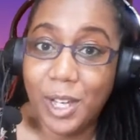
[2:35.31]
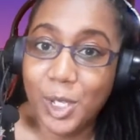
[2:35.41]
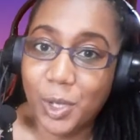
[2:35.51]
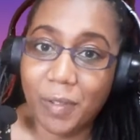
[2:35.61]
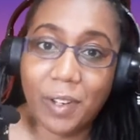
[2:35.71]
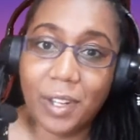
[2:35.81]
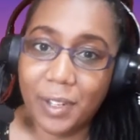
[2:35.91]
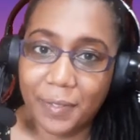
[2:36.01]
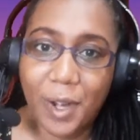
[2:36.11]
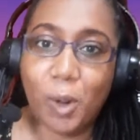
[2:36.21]
so I have a lot
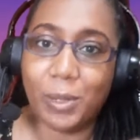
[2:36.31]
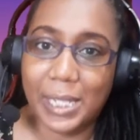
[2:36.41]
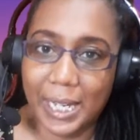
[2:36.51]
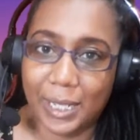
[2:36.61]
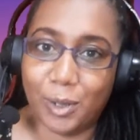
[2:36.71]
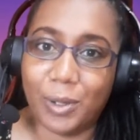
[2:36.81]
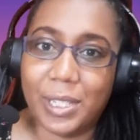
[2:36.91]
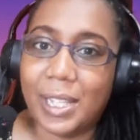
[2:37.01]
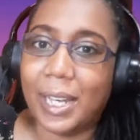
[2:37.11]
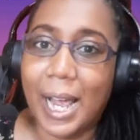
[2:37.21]
of outside noise
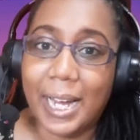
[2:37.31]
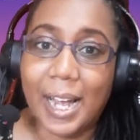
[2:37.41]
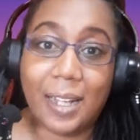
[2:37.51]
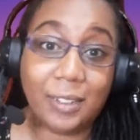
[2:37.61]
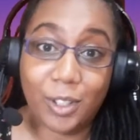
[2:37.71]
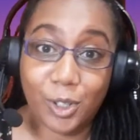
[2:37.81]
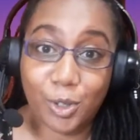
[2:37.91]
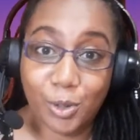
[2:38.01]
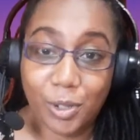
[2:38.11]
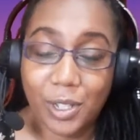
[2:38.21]
that I can't
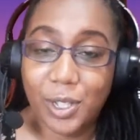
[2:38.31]
control.